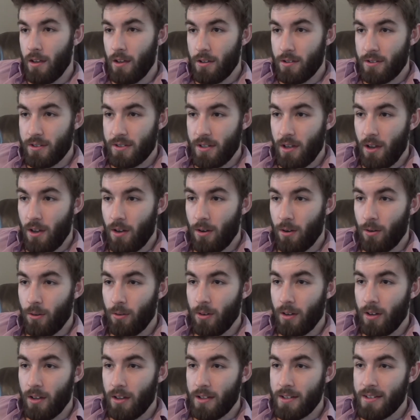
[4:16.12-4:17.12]

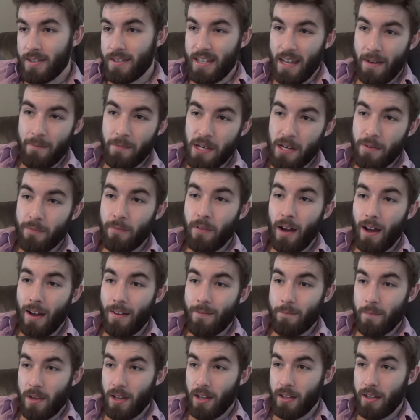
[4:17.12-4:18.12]
So
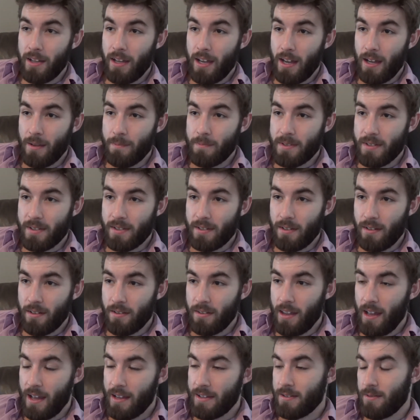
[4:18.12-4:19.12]
75 milliamps
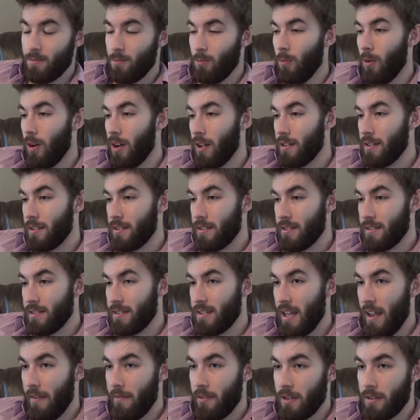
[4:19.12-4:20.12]
that's what?
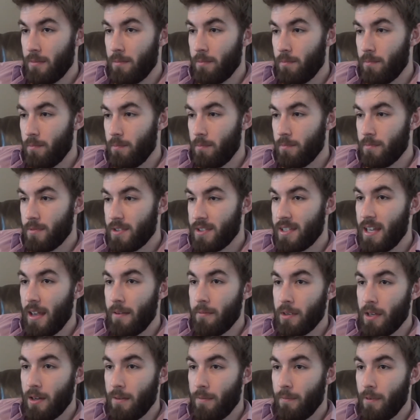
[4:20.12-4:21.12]
7,
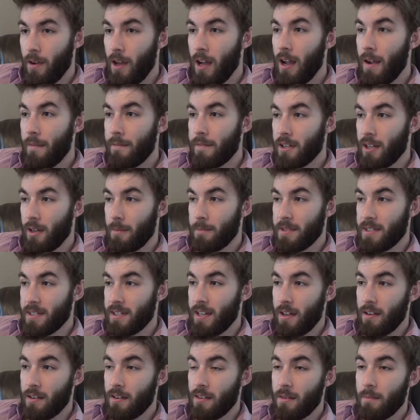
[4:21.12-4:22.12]
75 times
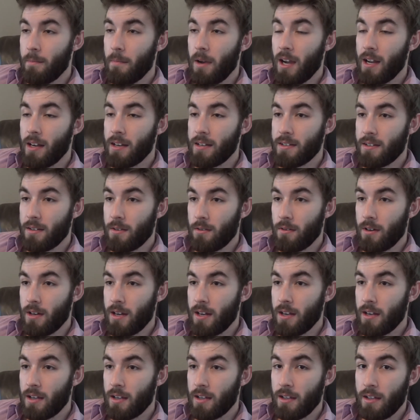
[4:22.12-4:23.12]
10 to the minus
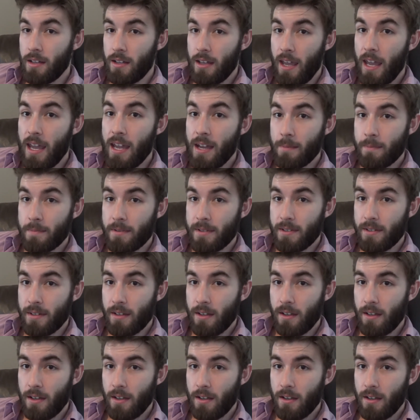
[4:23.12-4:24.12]
3 amps.
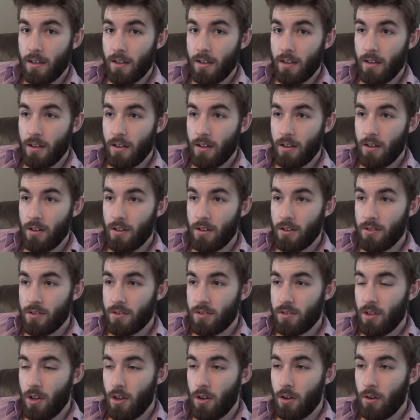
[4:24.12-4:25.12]

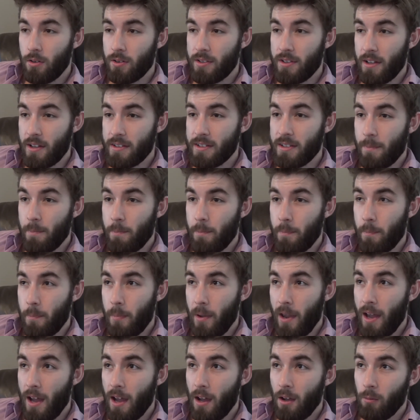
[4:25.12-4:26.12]
So that's
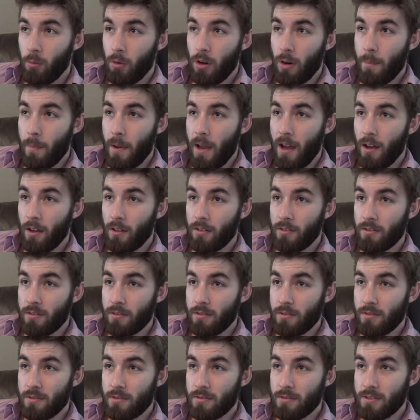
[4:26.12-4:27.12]
about, we're about
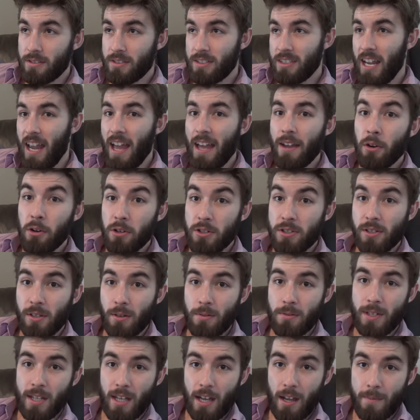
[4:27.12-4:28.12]
10 or
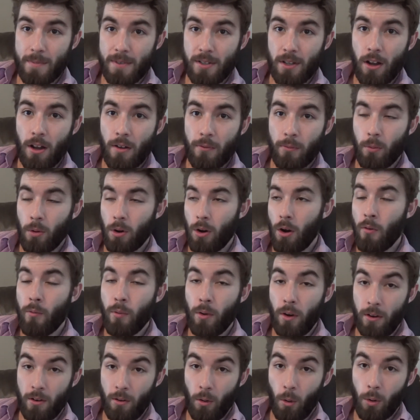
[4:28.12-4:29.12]
so times off. We're
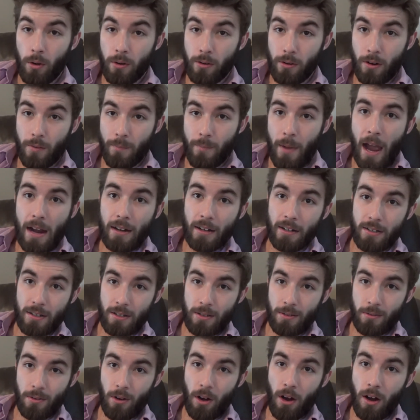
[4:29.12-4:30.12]
over an order of
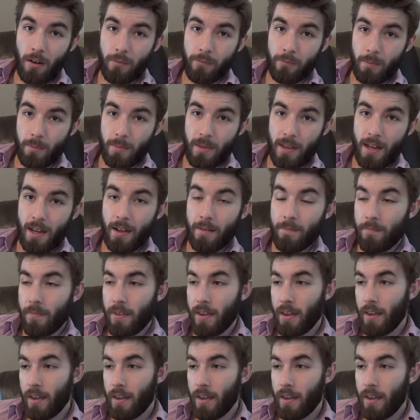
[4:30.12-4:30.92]
magnitude off from that.